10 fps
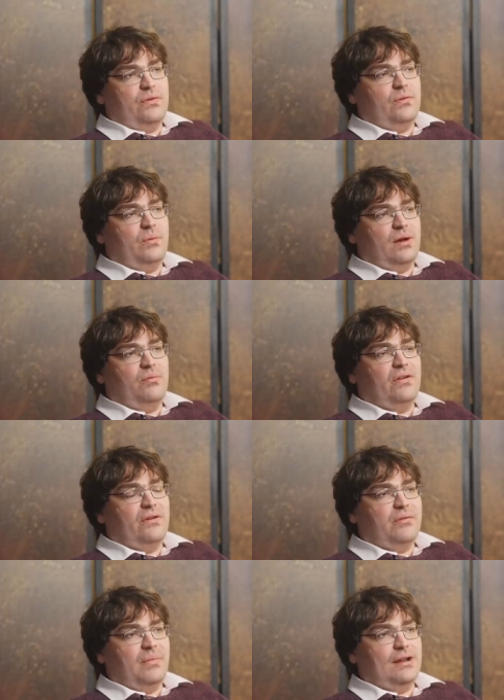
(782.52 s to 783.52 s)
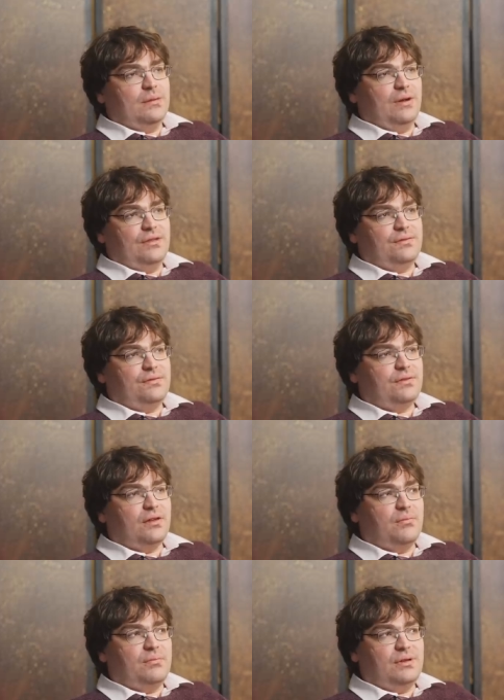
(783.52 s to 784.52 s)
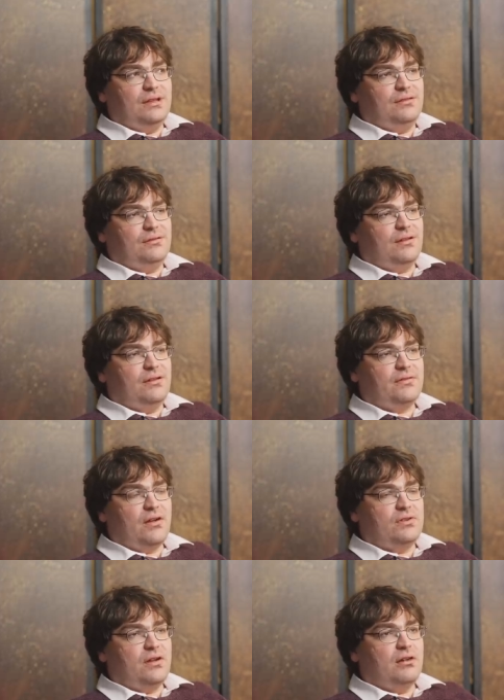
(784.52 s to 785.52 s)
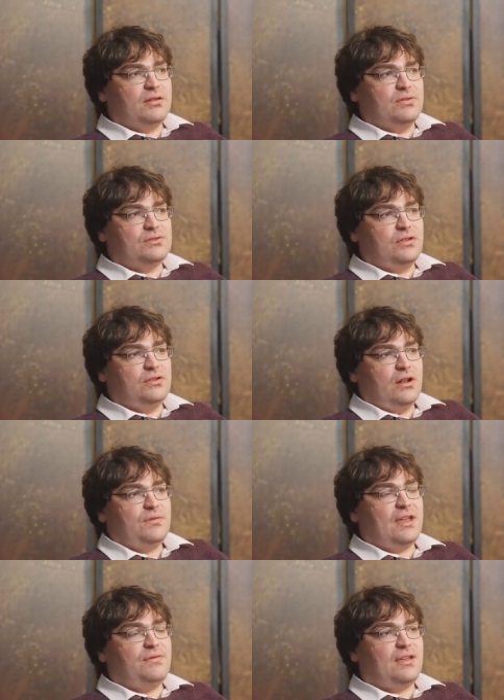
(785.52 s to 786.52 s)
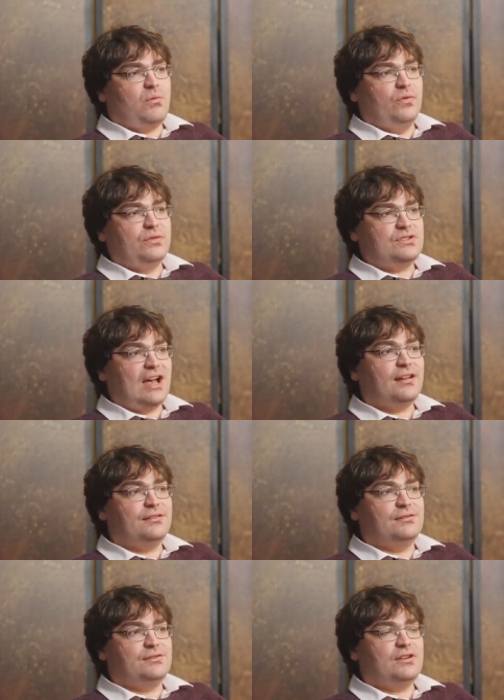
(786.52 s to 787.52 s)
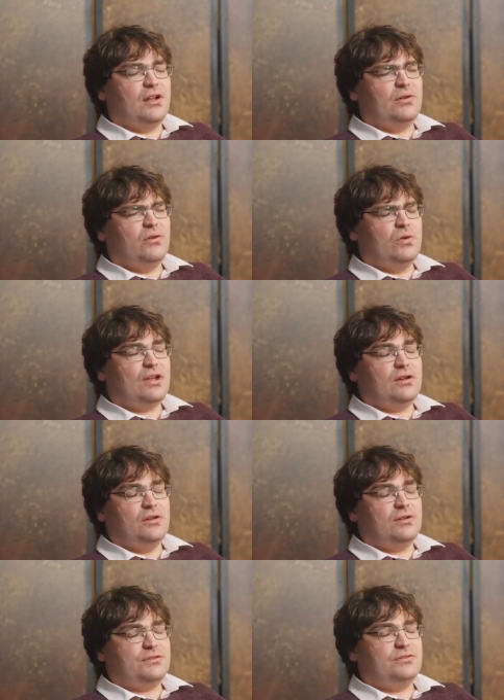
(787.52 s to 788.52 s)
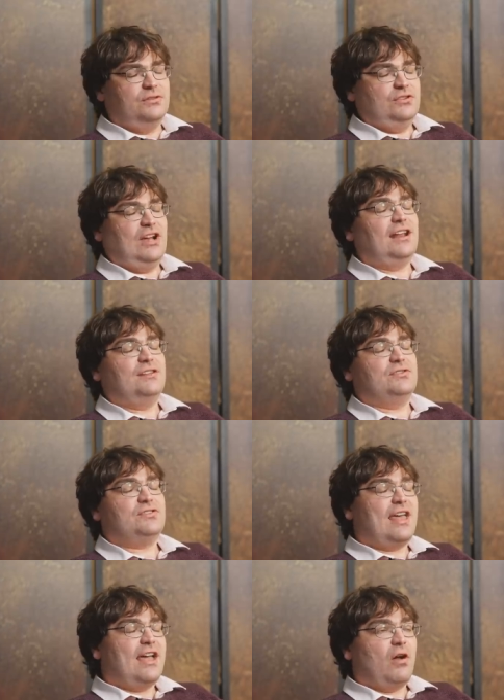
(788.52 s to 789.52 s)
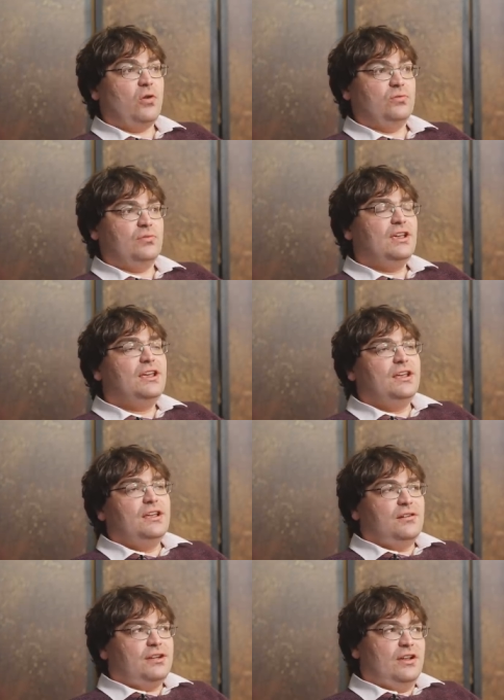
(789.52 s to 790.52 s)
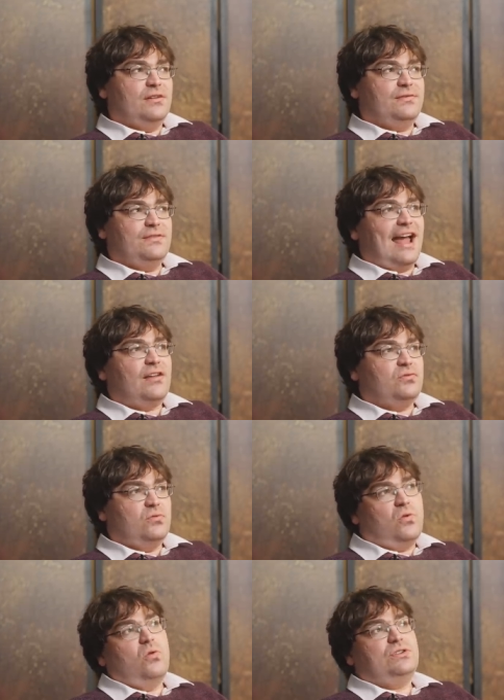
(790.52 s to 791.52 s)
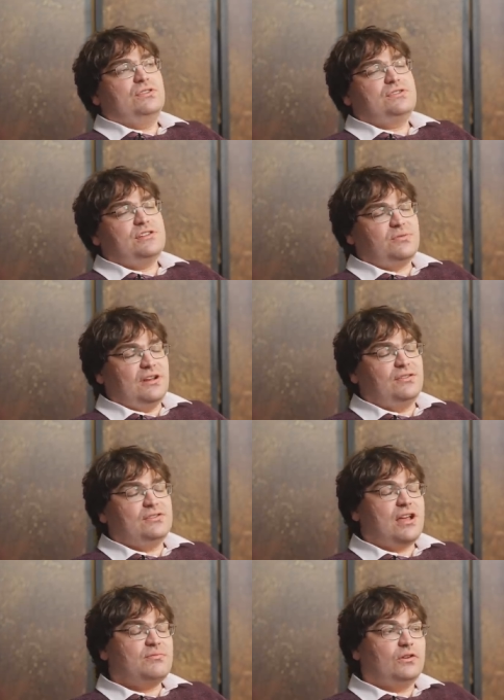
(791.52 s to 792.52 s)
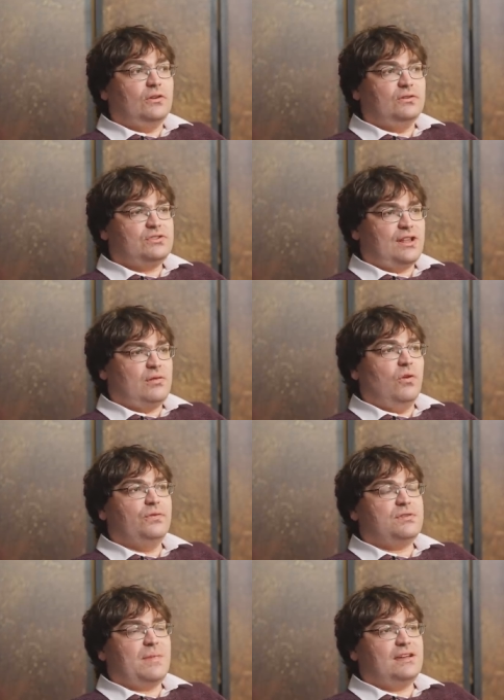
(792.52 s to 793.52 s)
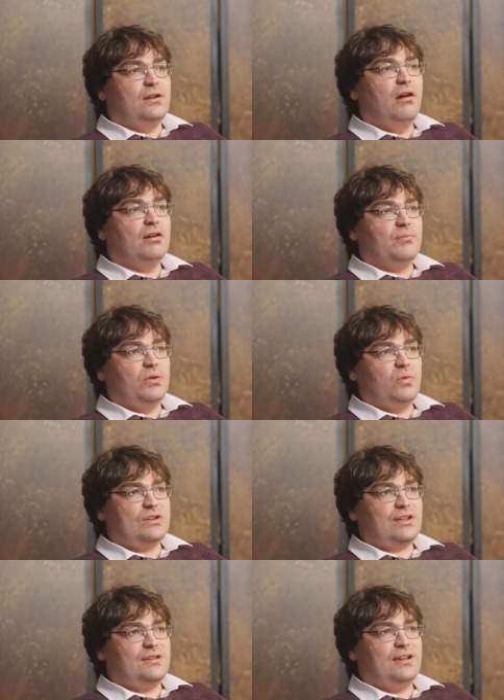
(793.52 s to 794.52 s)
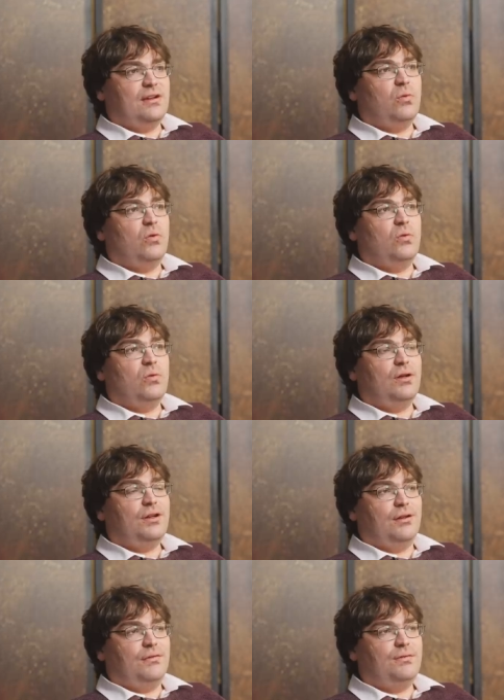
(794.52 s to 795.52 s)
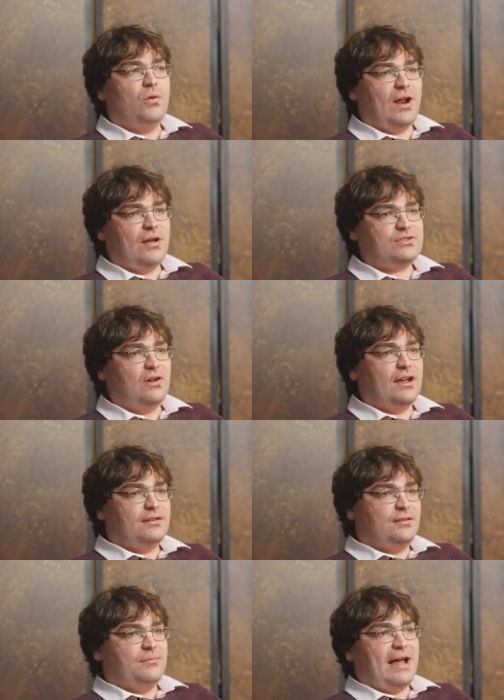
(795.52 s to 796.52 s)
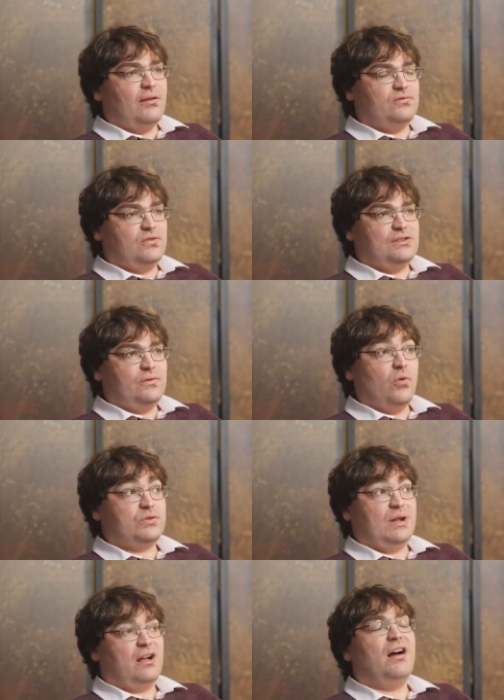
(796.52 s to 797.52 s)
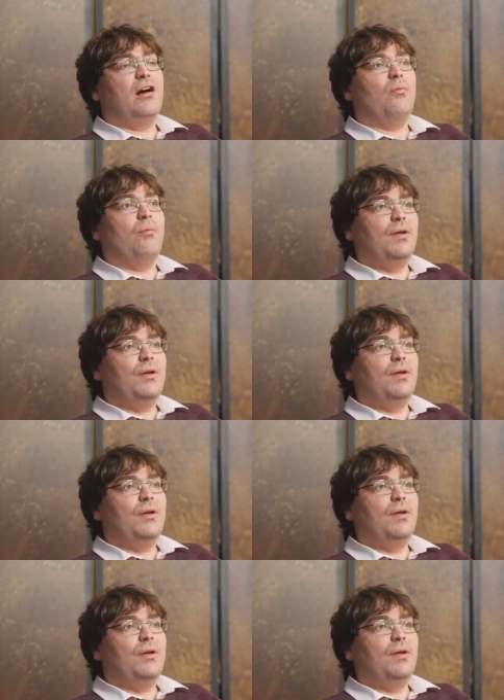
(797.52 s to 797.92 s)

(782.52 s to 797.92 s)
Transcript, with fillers: we've all become very familiar with in kind of current arguments. If they want to challenge, to challenge their own kind of natural audience's preconceptions, and they want to make an argument which they think will, fall outside the boundaries of what's become